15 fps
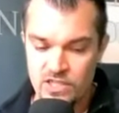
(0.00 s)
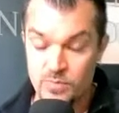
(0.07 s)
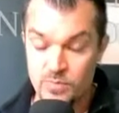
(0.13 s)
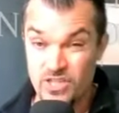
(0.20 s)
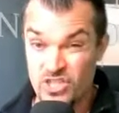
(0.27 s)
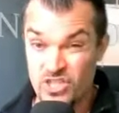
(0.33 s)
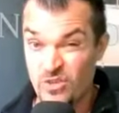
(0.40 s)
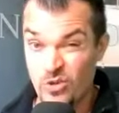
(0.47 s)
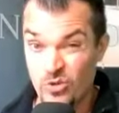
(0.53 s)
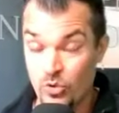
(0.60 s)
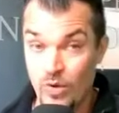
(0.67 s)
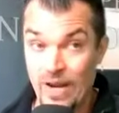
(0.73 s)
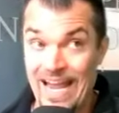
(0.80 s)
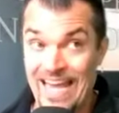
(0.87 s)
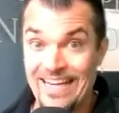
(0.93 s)
Especially if you don't
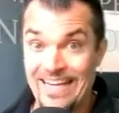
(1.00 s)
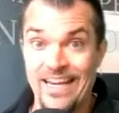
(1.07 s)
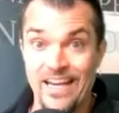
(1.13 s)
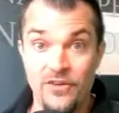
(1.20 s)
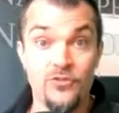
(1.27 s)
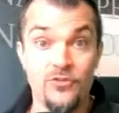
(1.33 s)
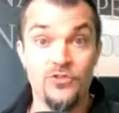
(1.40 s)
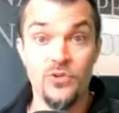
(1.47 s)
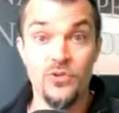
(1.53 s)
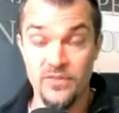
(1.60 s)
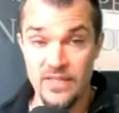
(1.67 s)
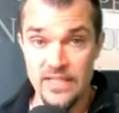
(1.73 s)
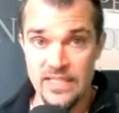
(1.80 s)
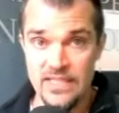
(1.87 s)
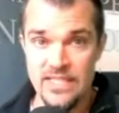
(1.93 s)
know how to handle certain
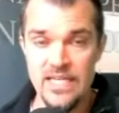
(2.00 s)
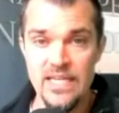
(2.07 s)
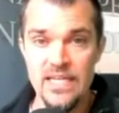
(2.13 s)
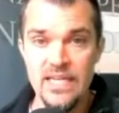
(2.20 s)
things.